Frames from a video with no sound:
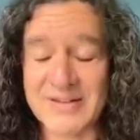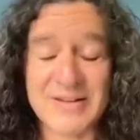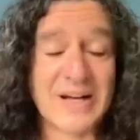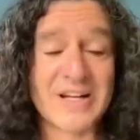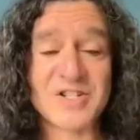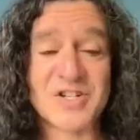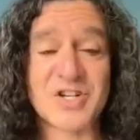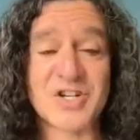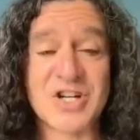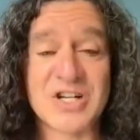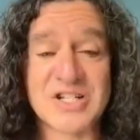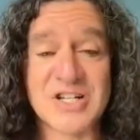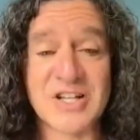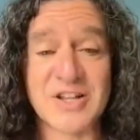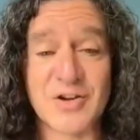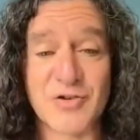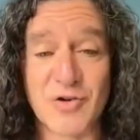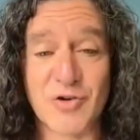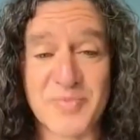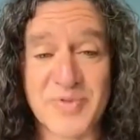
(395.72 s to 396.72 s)
Not
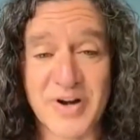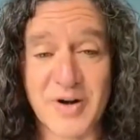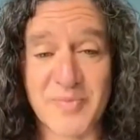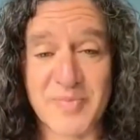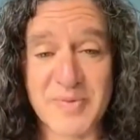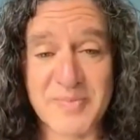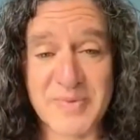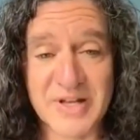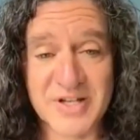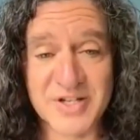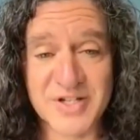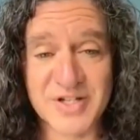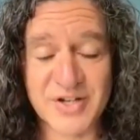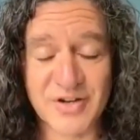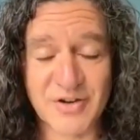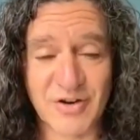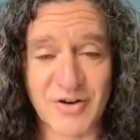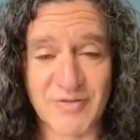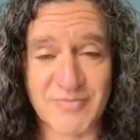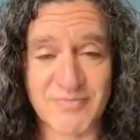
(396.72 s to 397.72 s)
suggesting the group therapy means
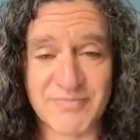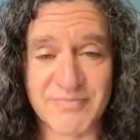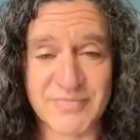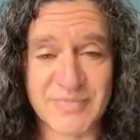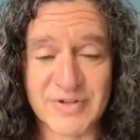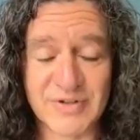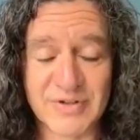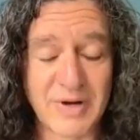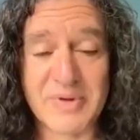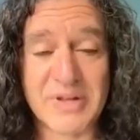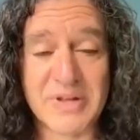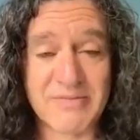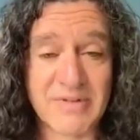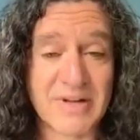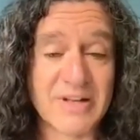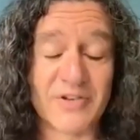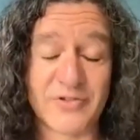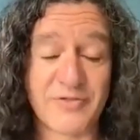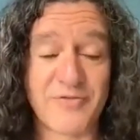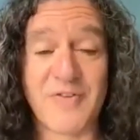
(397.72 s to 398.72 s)
you're, I mean,
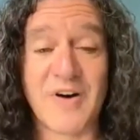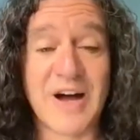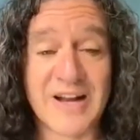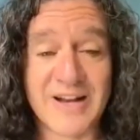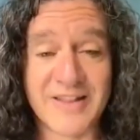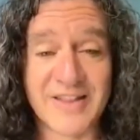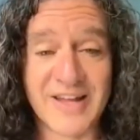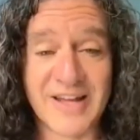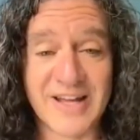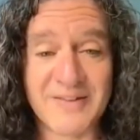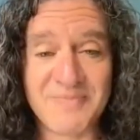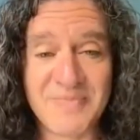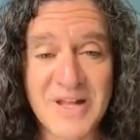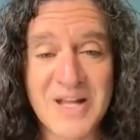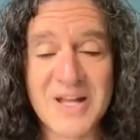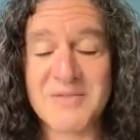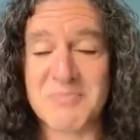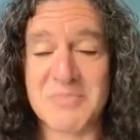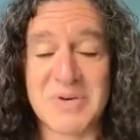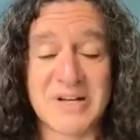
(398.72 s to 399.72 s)
it's a fine thing,
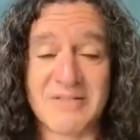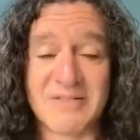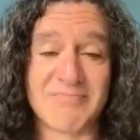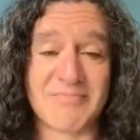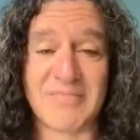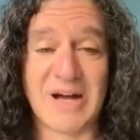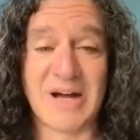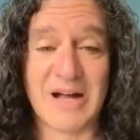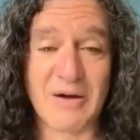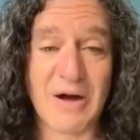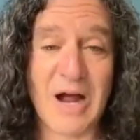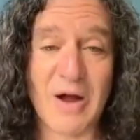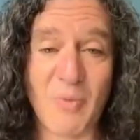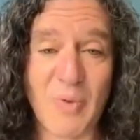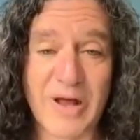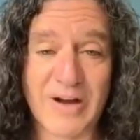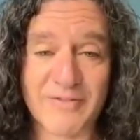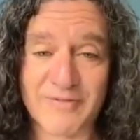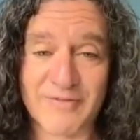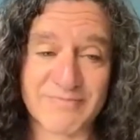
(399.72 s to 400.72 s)
but I, I
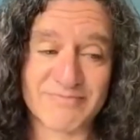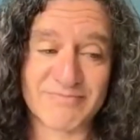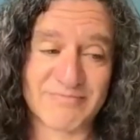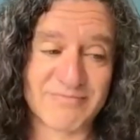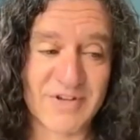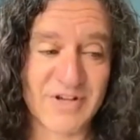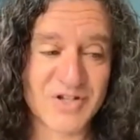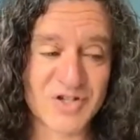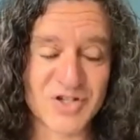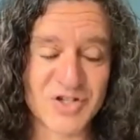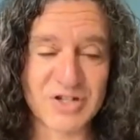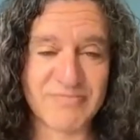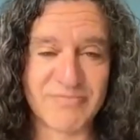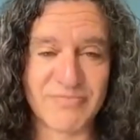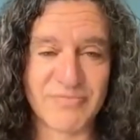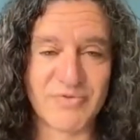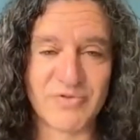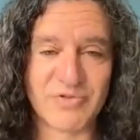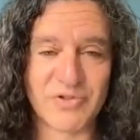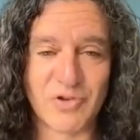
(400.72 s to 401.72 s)
went because
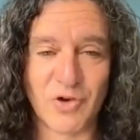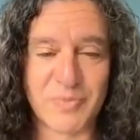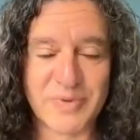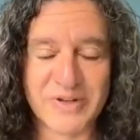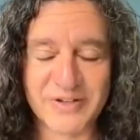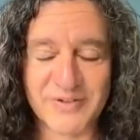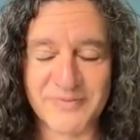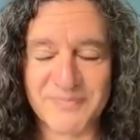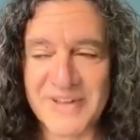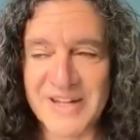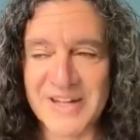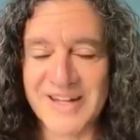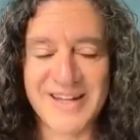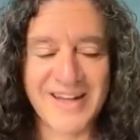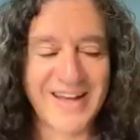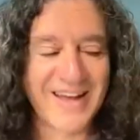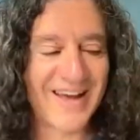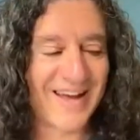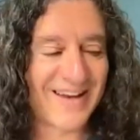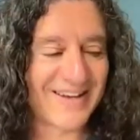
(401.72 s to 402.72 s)
she told me to,
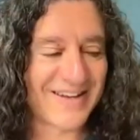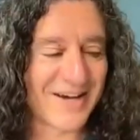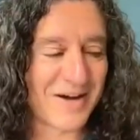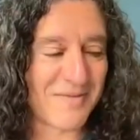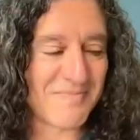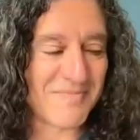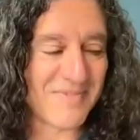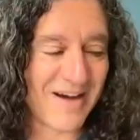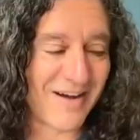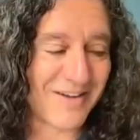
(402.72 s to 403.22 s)
and um,